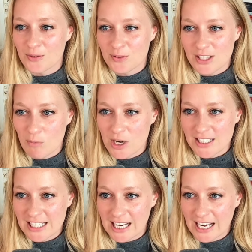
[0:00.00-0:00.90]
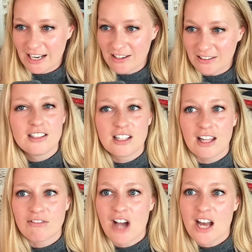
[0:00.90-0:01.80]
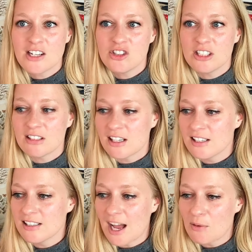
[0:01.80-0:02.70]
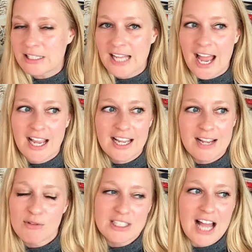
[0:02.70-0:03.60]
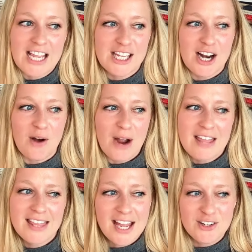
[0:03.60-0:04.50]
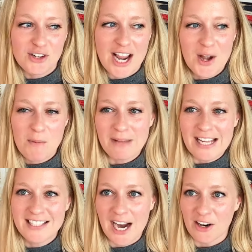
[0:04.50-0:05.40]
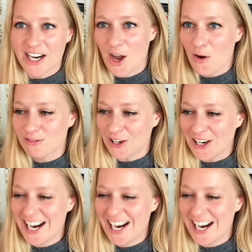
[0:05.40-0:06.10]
someone is singing to love God and Jesus, it was like, and then Draco bent Harry over.